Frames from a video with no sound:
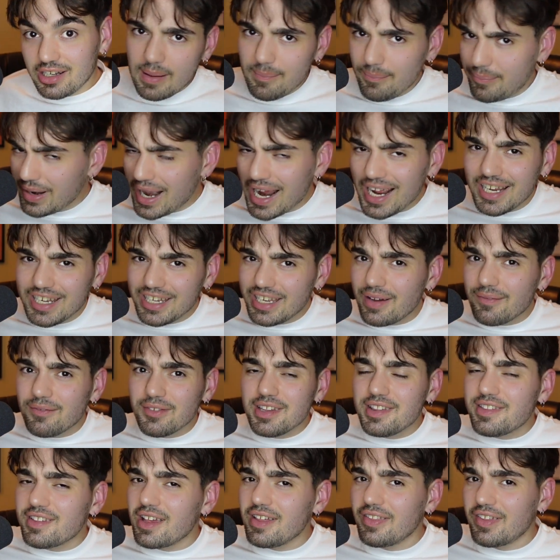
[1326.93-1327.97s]
But I can definitely
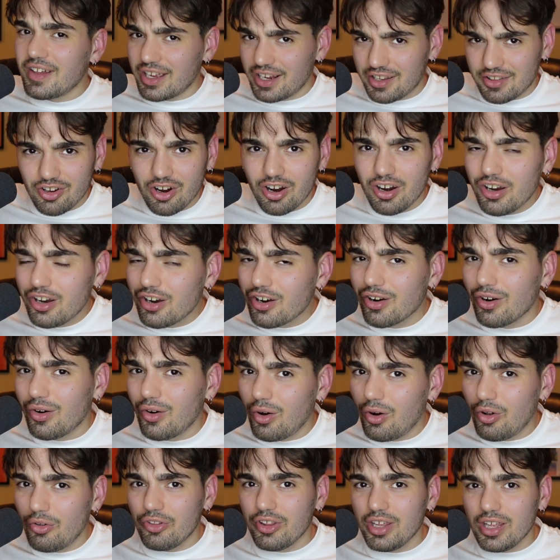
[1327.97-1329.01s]
say that Guitar Hero
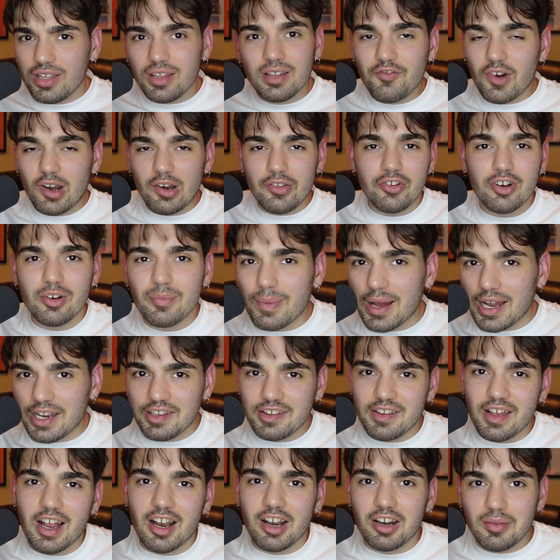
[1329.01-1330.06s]
only furthered my
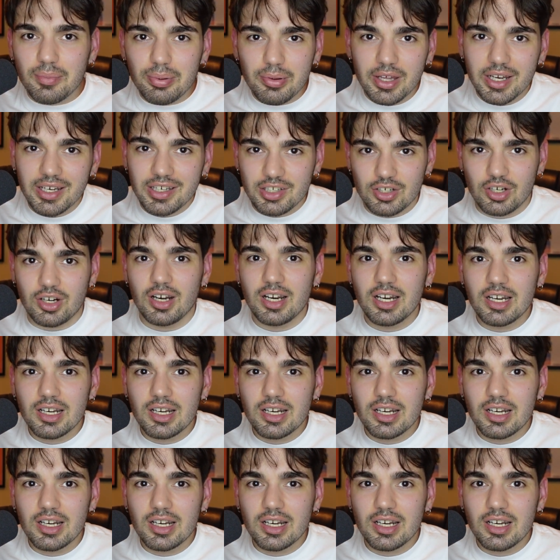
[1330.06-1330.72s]
desire to play guitar.